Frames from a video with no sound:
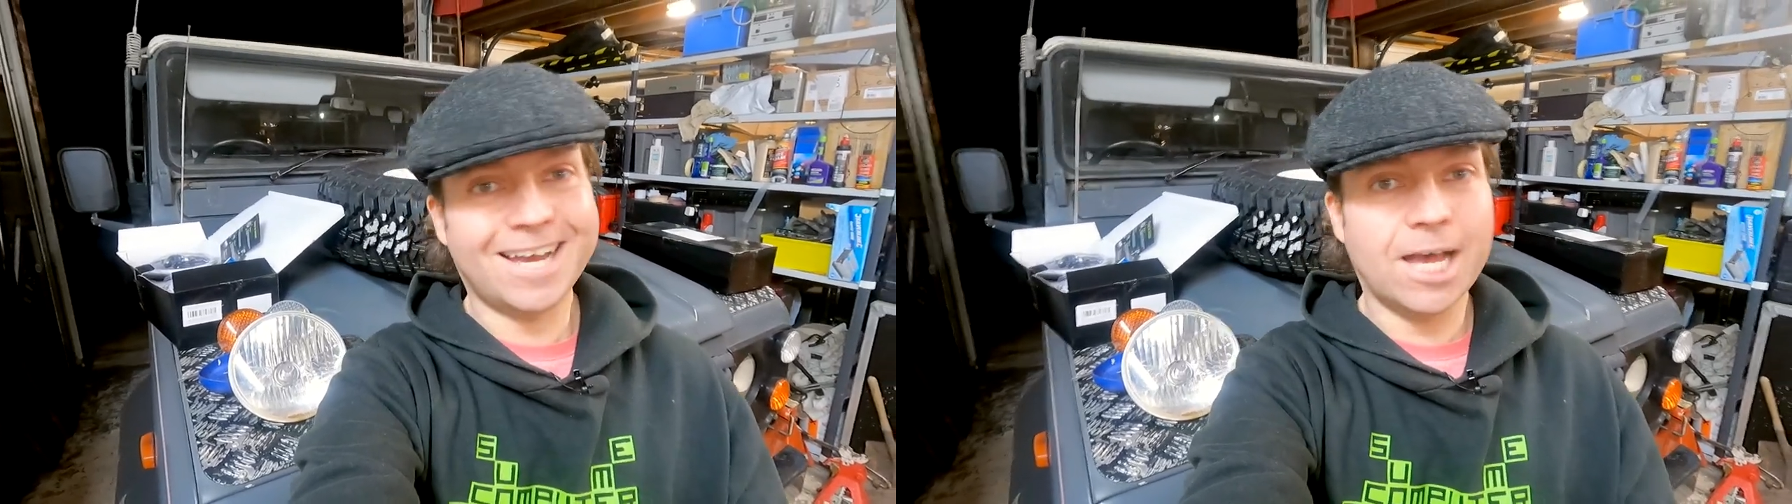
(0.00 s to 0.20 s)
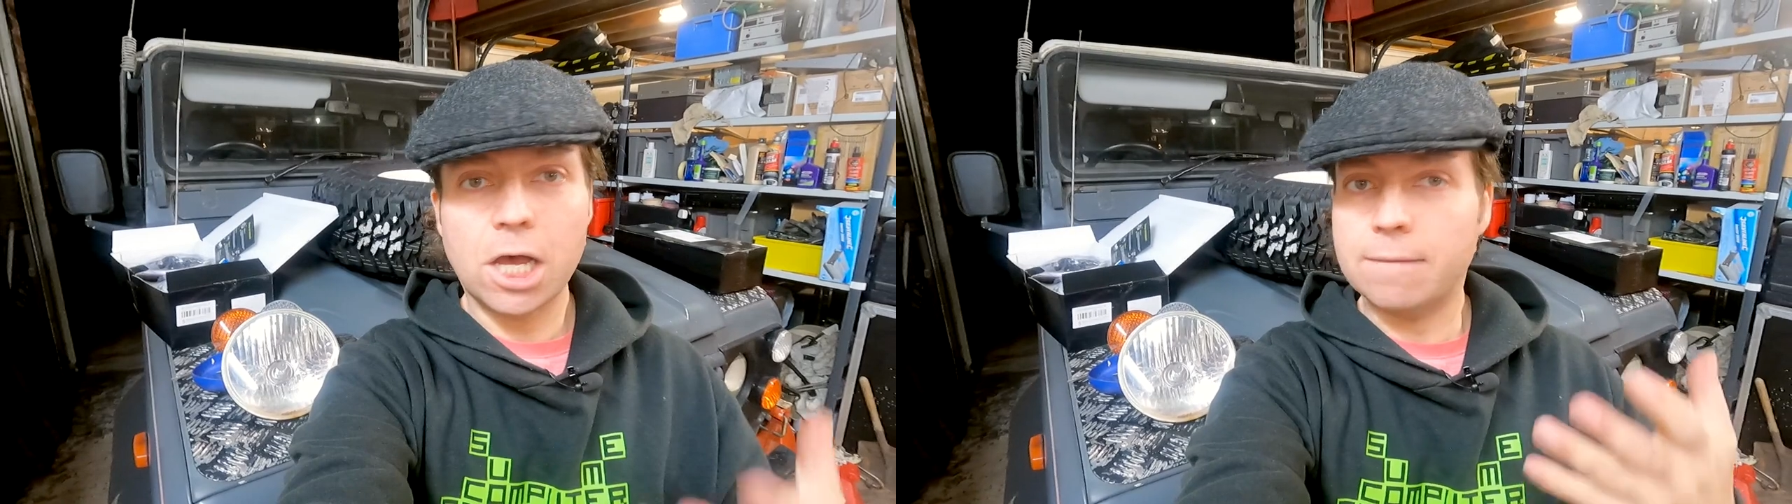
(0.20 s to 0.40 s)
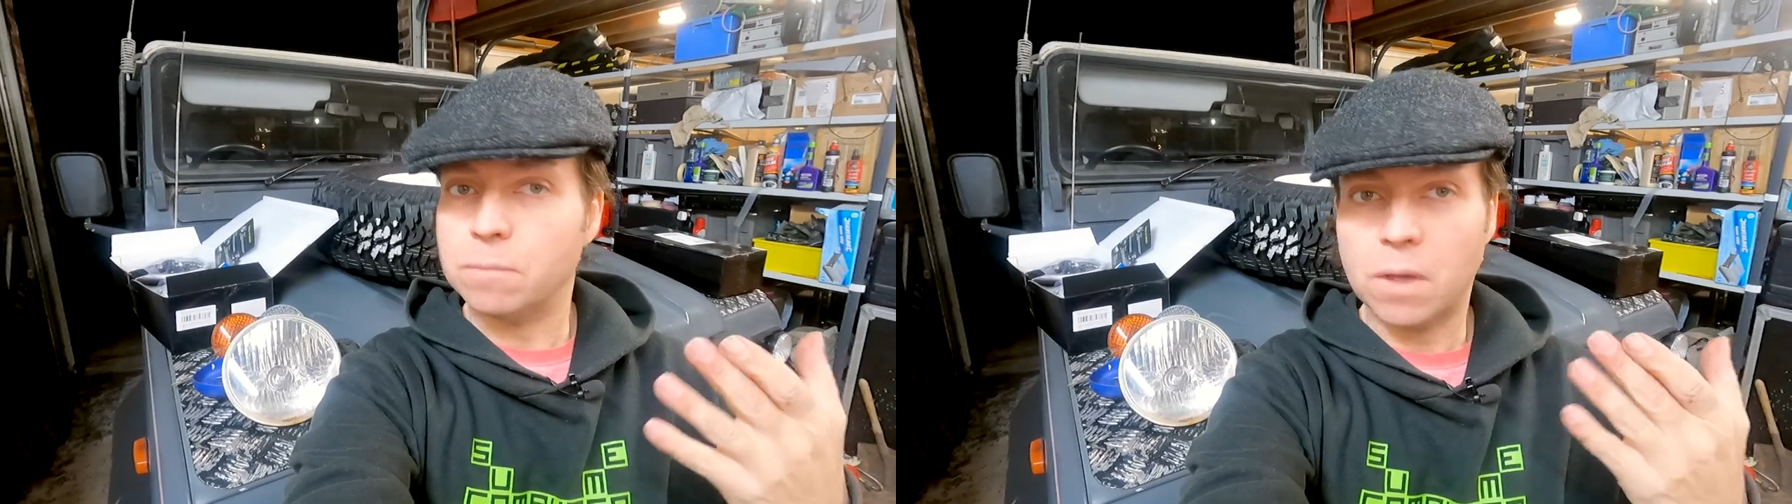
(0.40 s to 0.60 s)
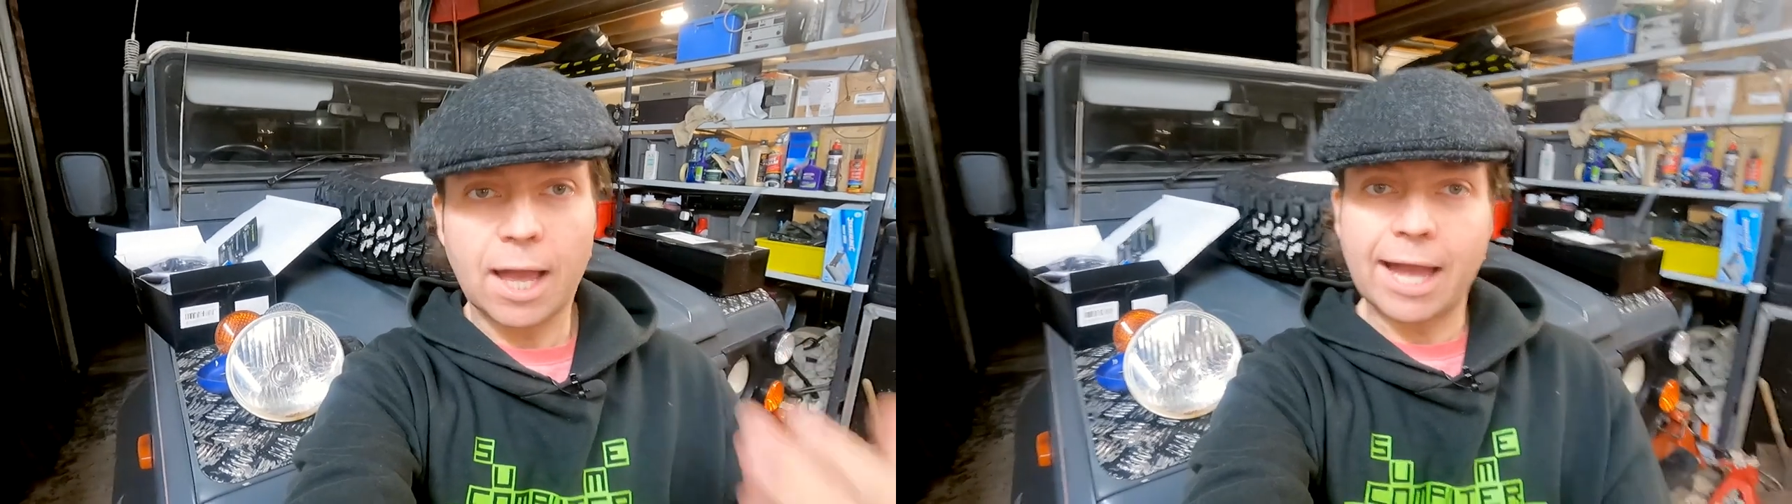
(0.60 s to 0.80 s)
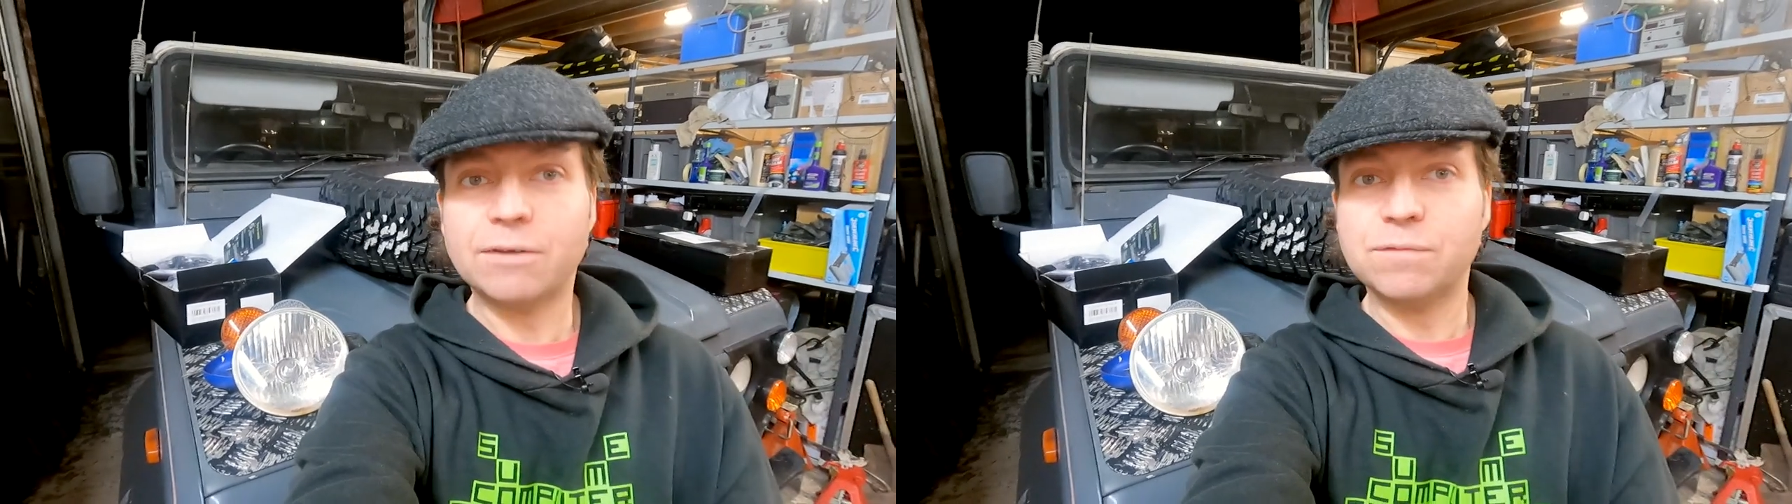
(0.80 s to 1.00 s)

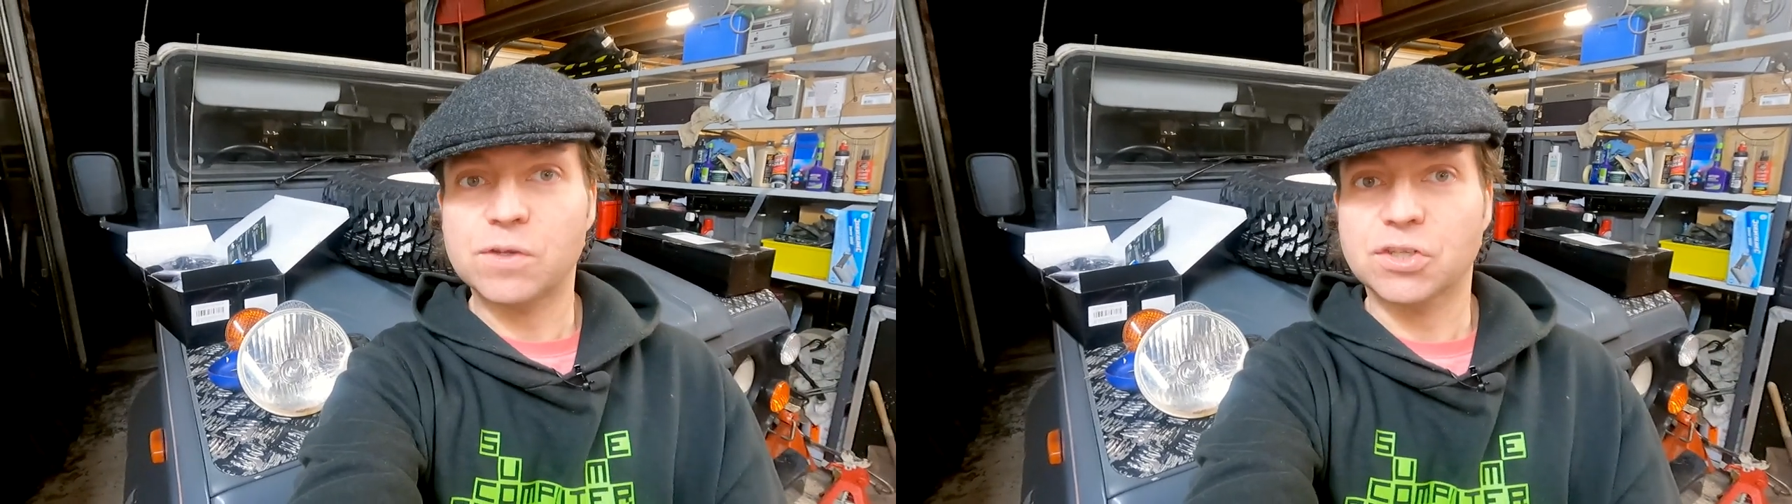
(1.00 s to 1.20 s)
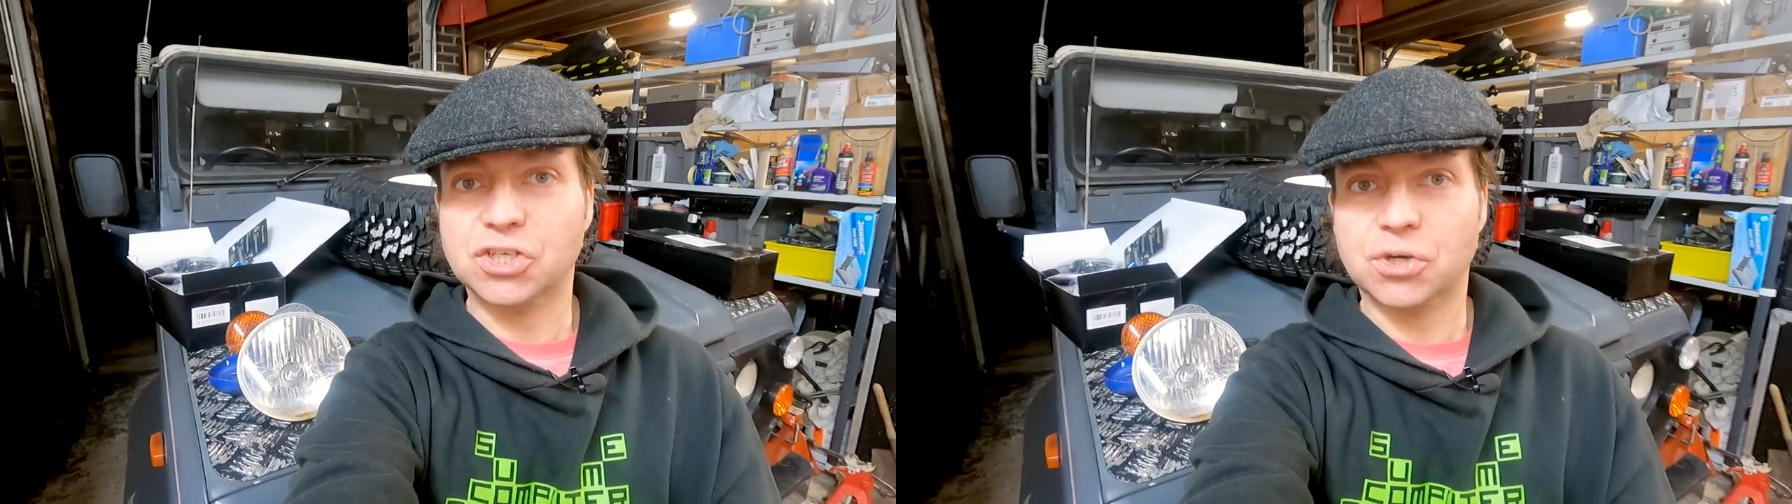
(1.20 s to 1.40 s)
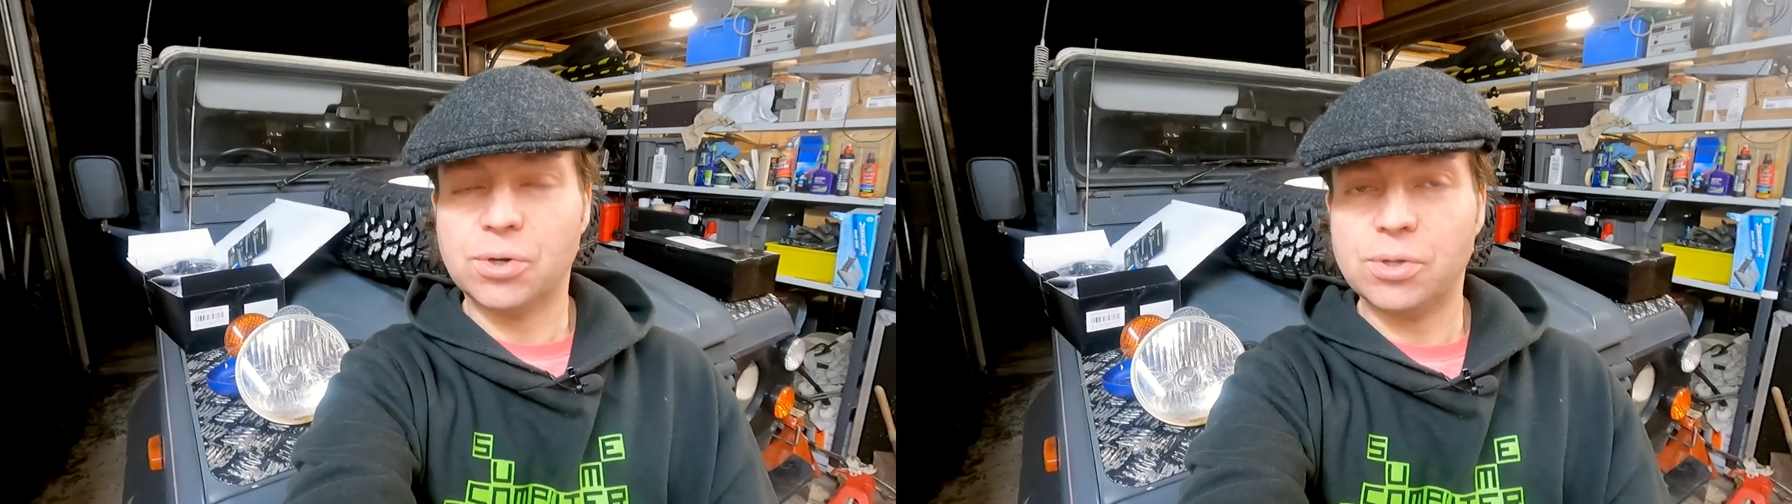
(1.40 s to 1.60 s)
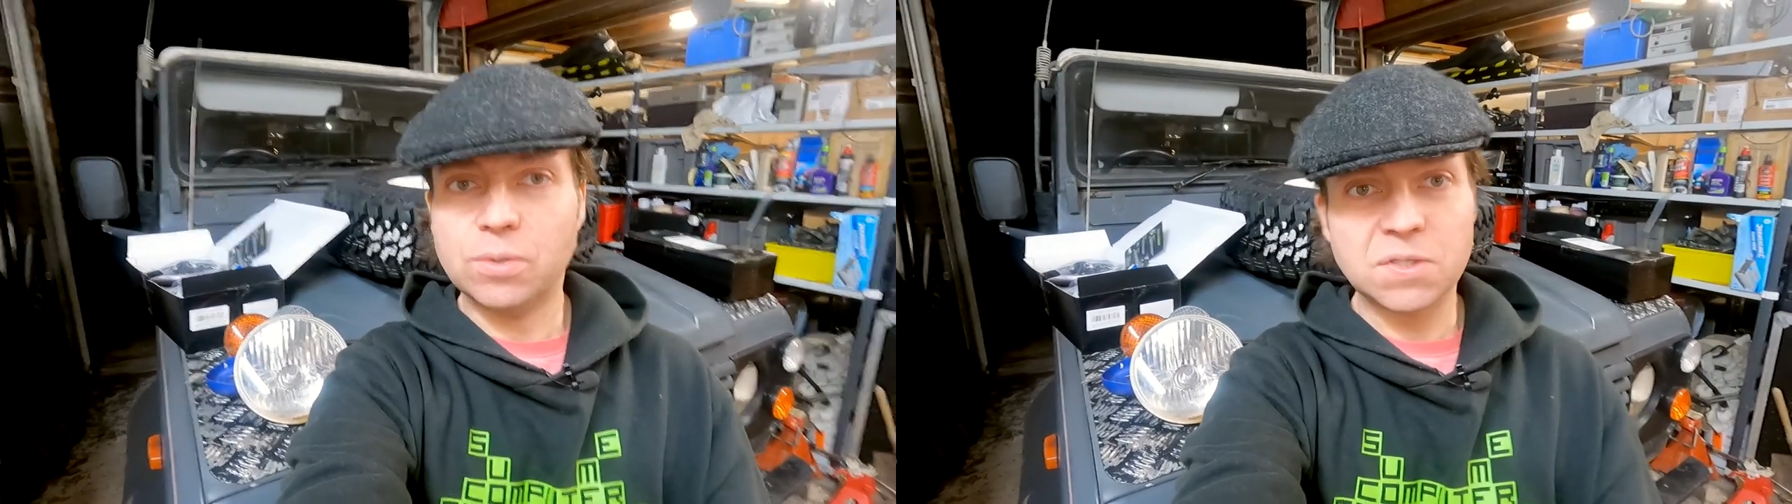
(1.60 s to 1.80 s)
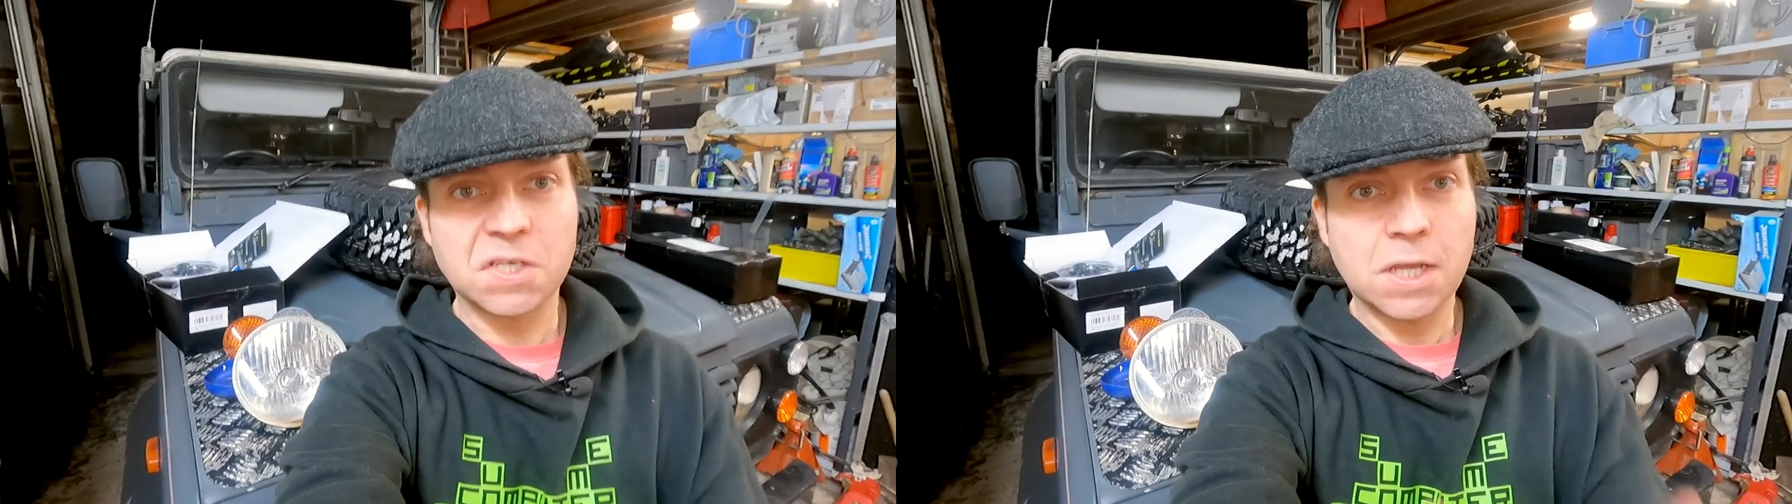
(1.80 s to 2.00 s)
Handful of
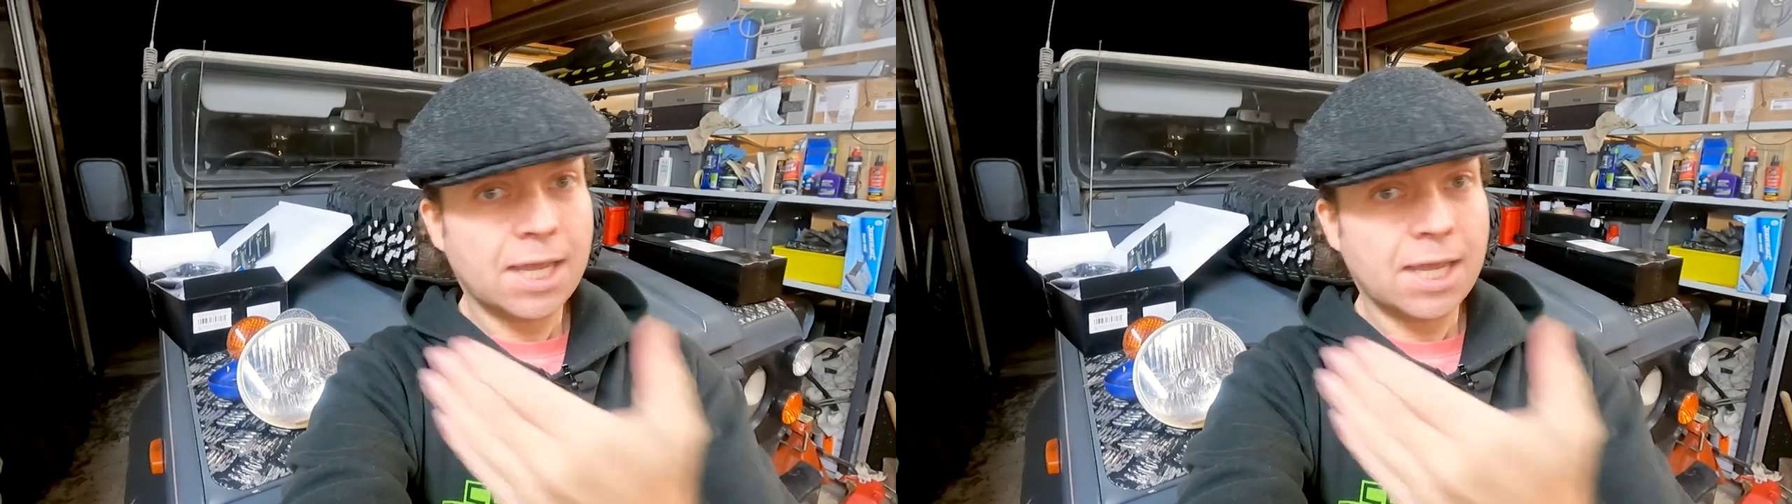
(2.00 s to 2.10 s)
screws